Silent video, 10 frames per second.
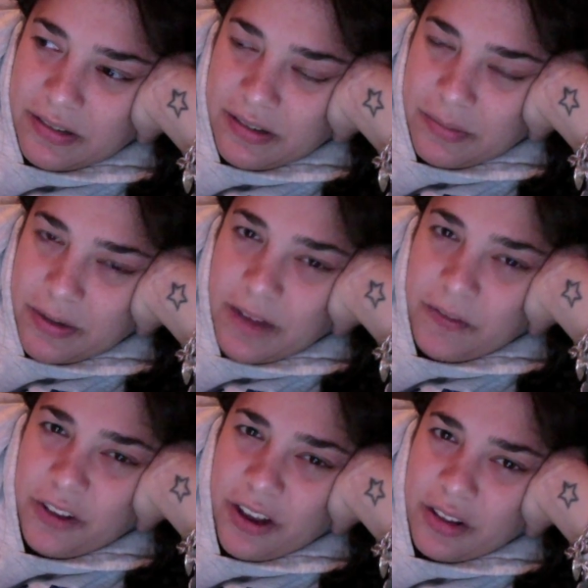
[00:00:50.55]
But not for,
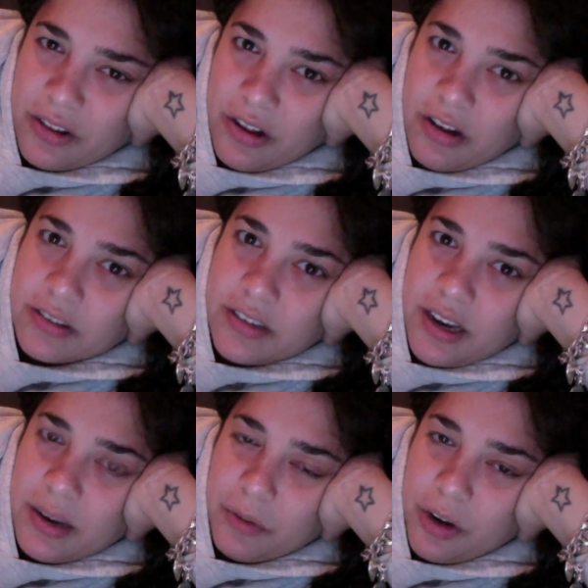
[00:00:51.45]
like, a long
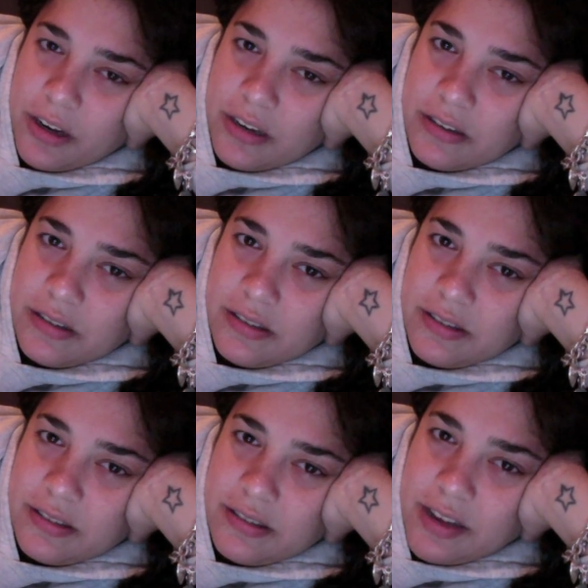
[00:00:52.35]
time, right?
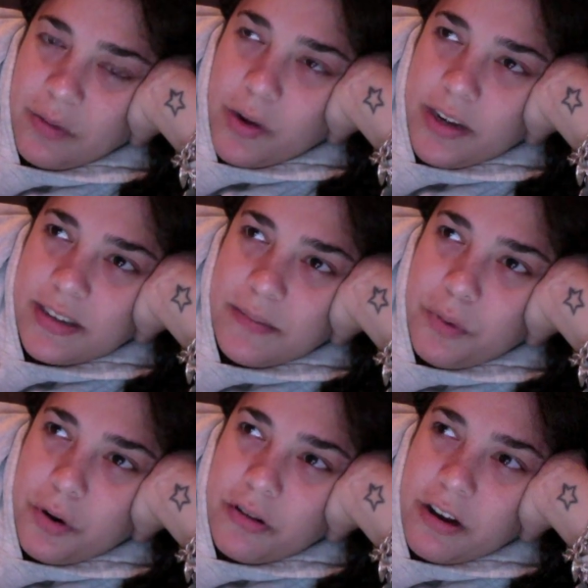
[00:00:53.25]
Like, when does it
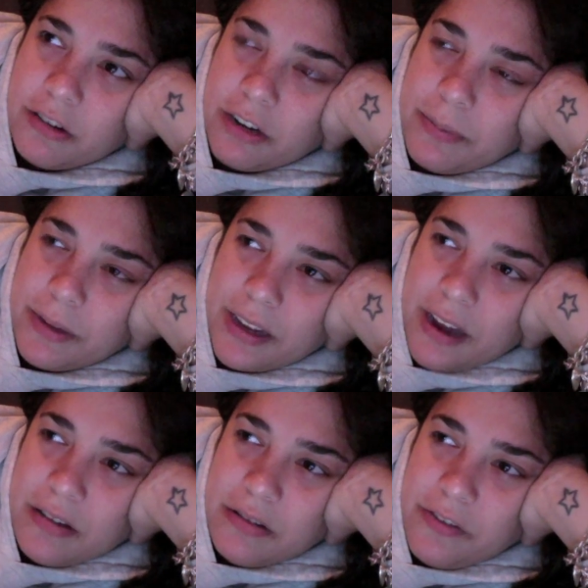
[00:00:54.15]
border on creepy? Like, I
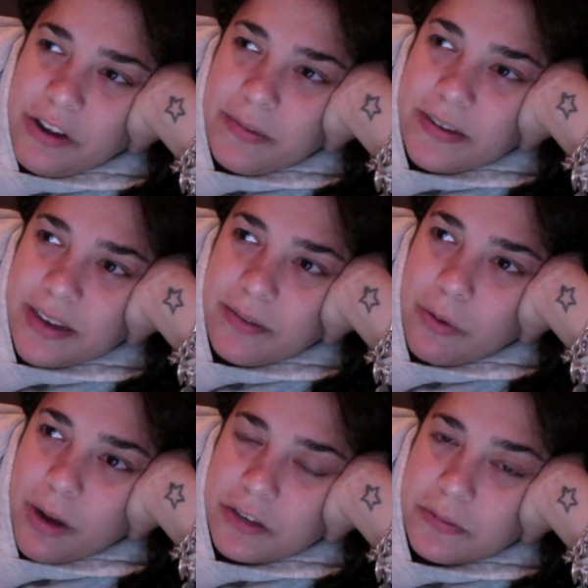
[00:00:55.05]
don't know if anybody's ever
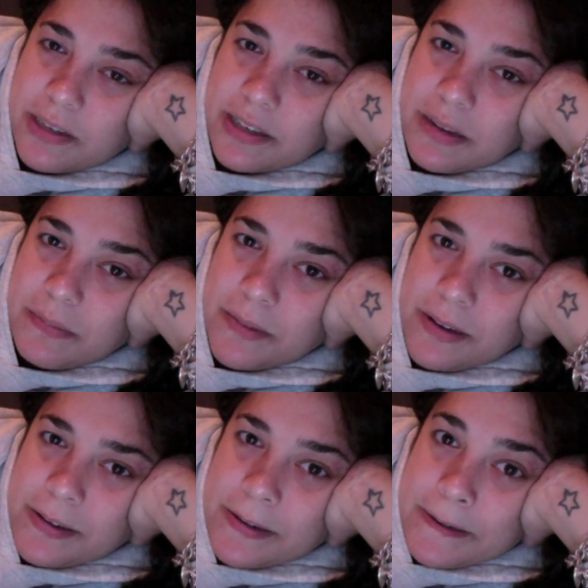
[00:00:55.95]
watched me sleep.
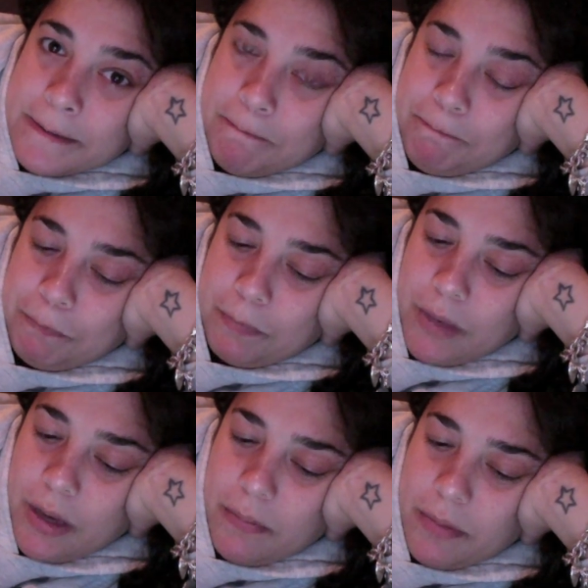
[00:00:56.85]

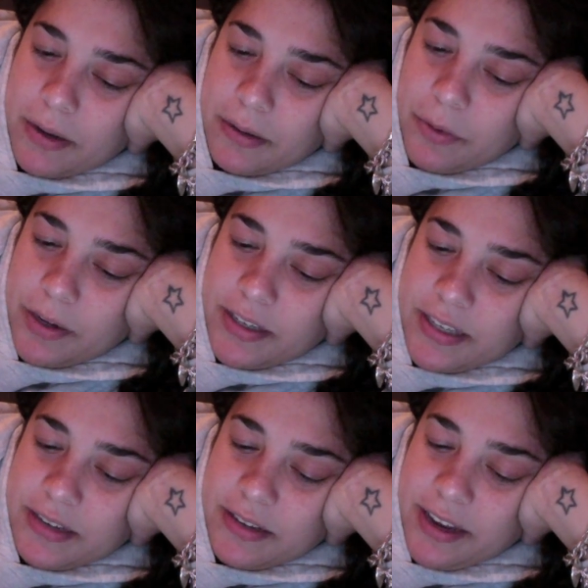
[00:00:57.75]
But when does
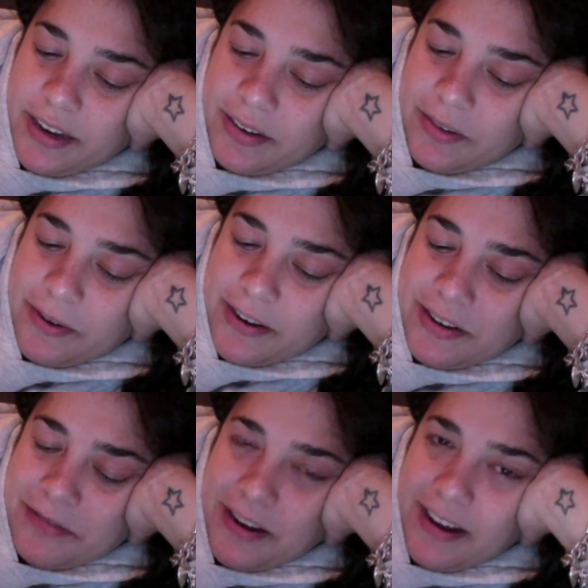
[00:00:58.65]
it, like, when do you
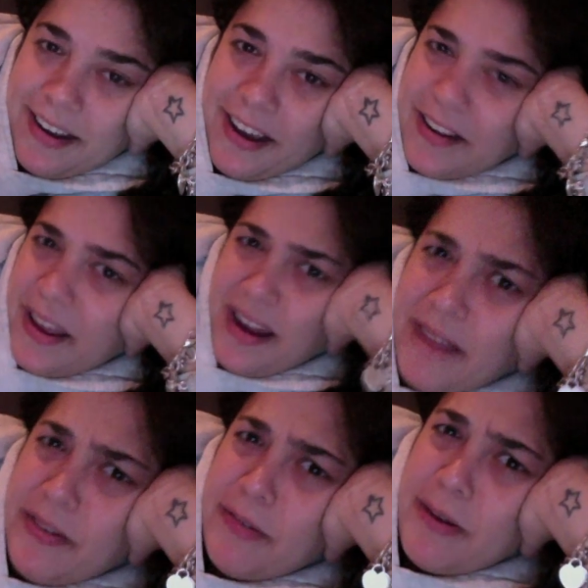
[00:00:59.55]
not? And
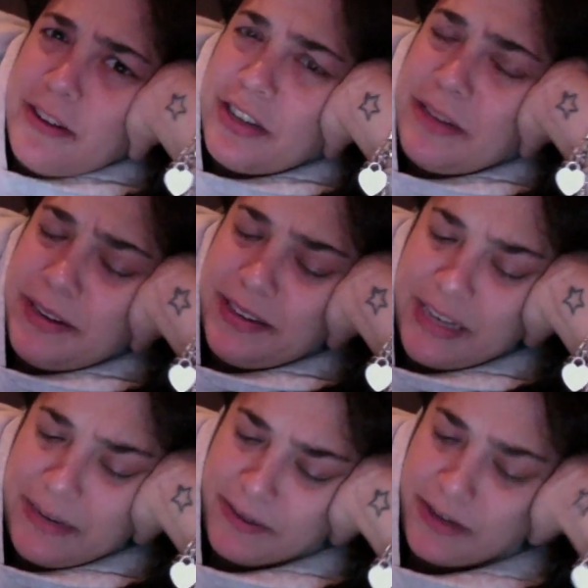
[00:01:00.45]
never watched anybody sleep,
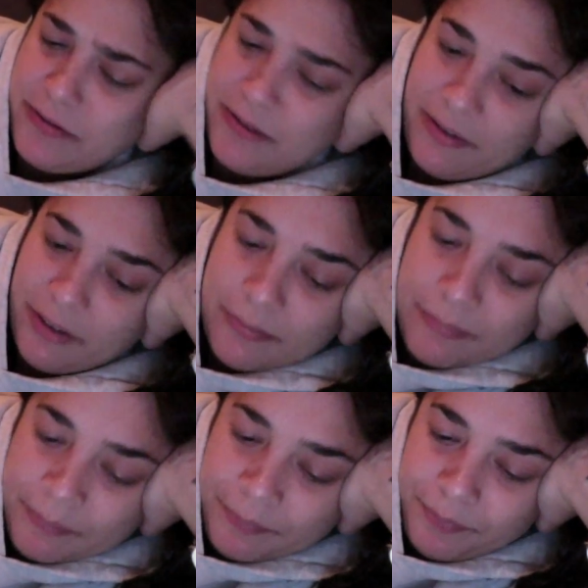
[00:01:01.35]
so whatever.
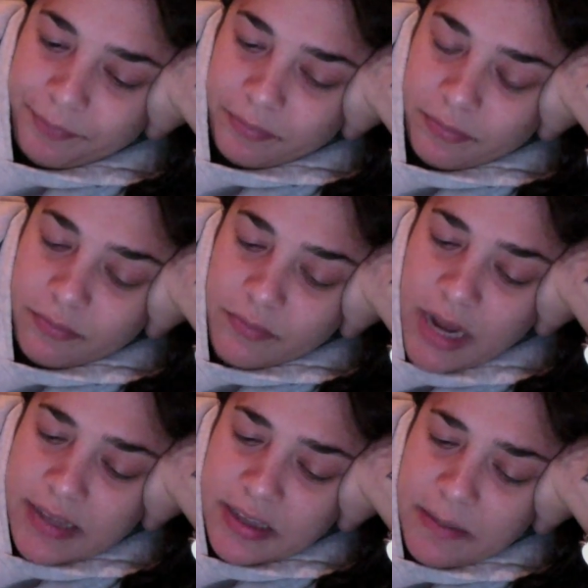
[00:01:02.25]
At
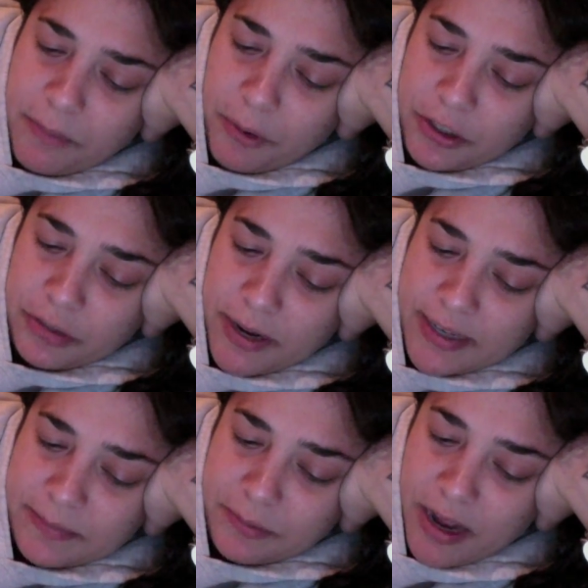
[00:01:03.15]
some point, to my
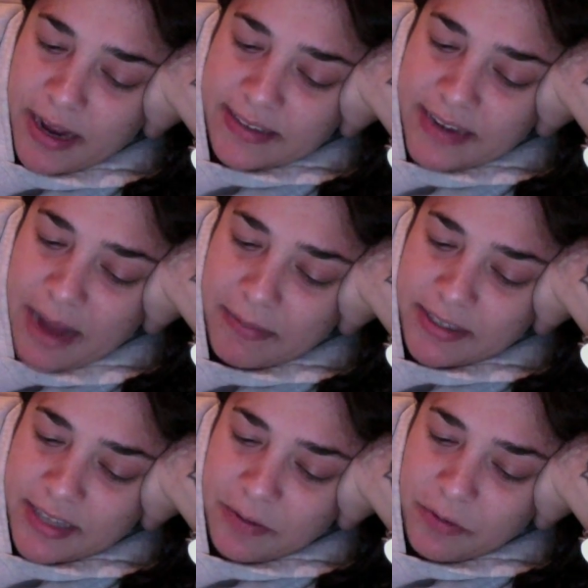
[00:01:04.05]
surprise, Abby
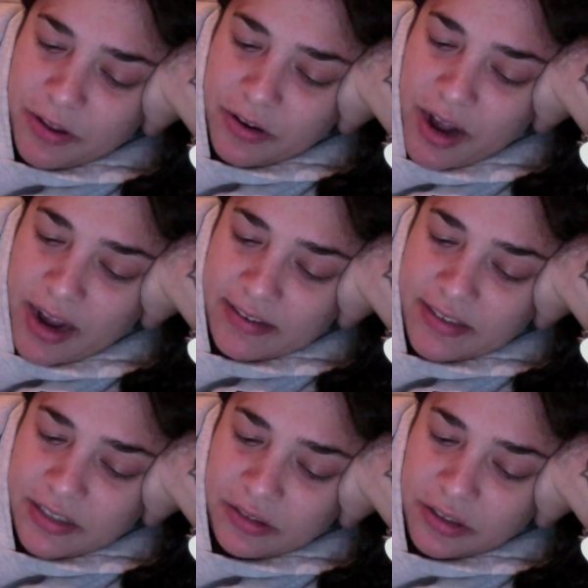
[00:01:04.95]
said with her eyes
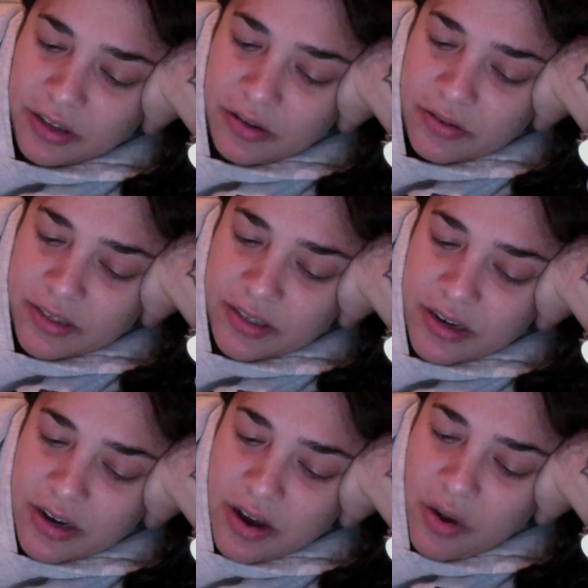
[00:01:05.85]
still closed,
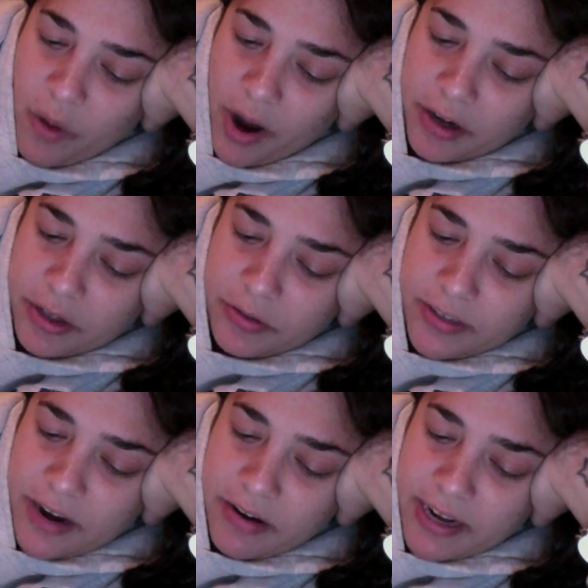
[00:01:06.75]
"Why are you
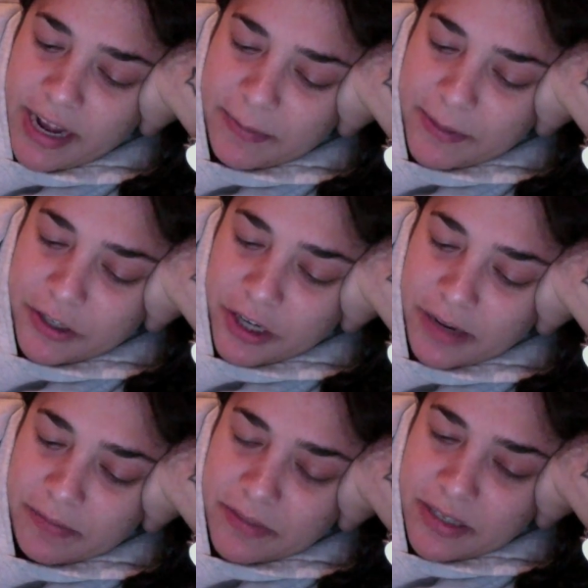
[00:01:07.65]
staring at me,
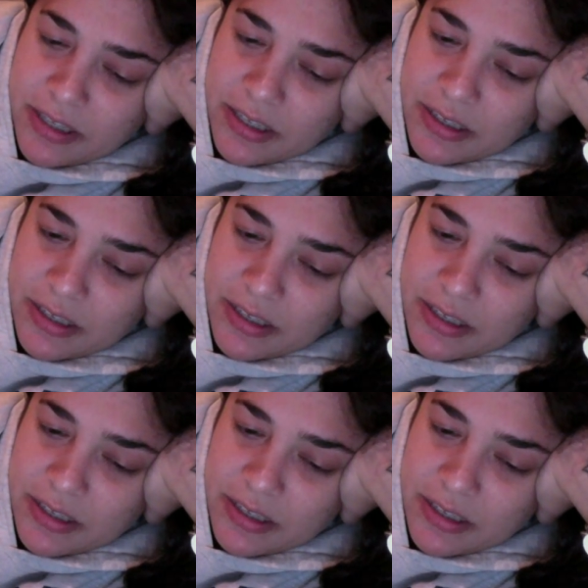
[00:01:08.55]
James?"